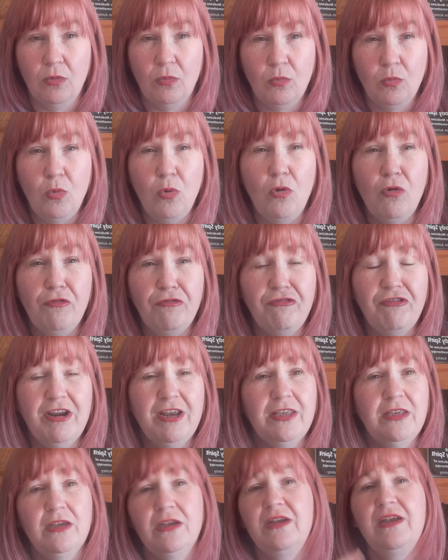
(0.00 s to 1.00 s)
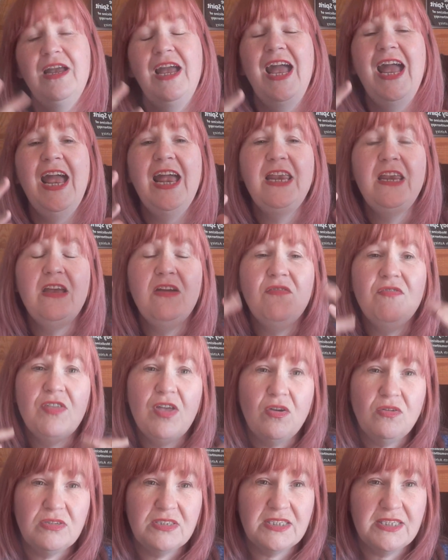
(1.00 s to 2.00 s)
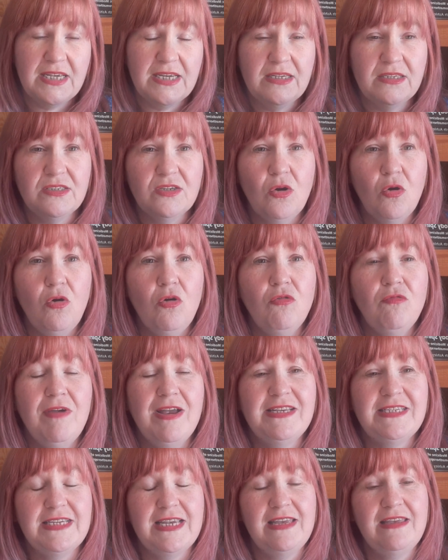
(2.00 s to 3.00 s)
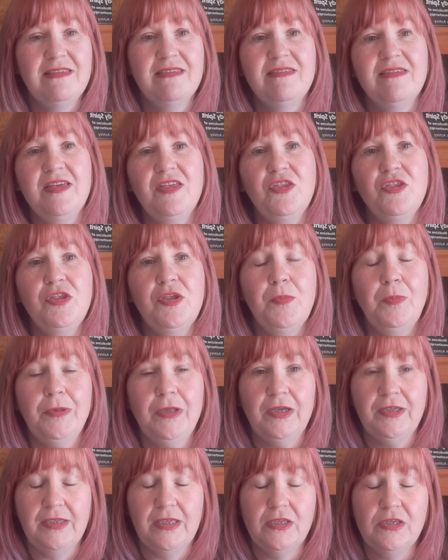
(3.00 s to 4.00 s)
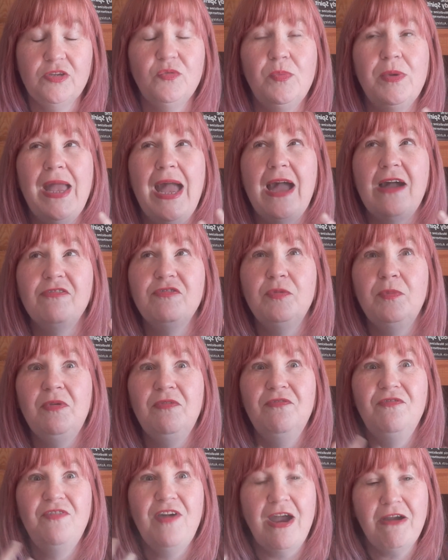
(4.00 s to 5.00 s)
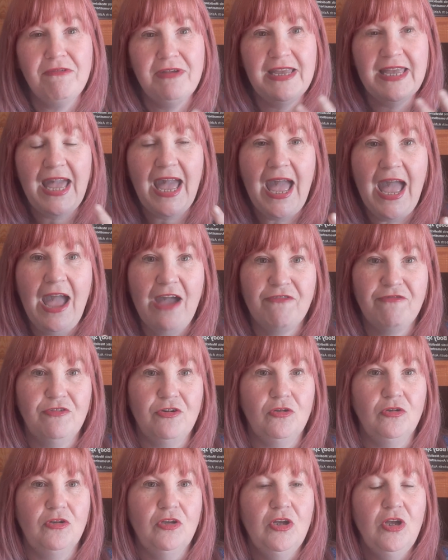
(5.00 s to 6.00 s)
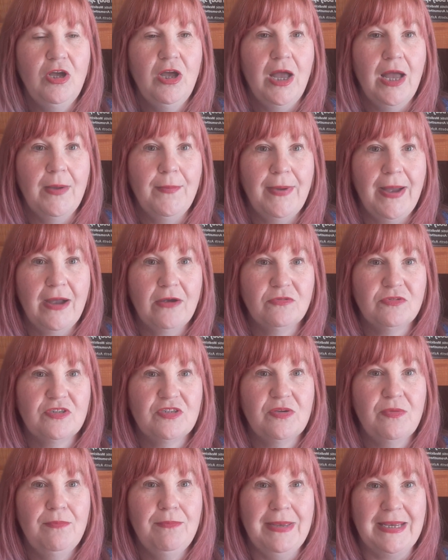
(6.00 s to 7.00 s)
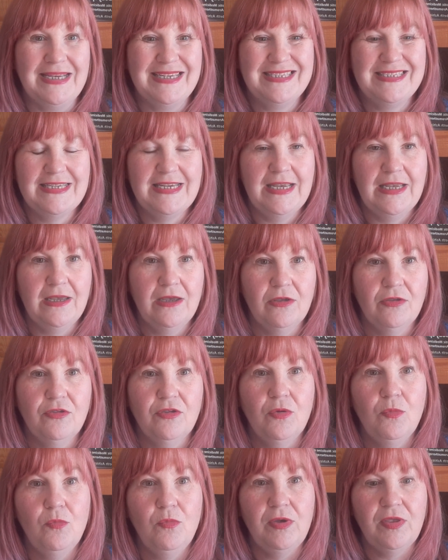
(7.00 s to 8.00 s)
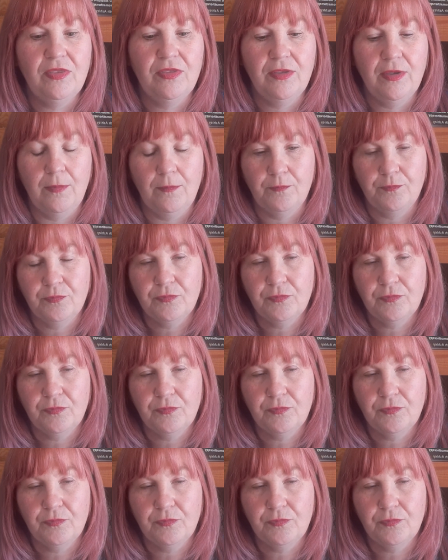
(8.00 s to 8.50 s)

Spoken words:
warfarin, any of those things that already thin the blood, then so we have to be very careful about mixing them with them.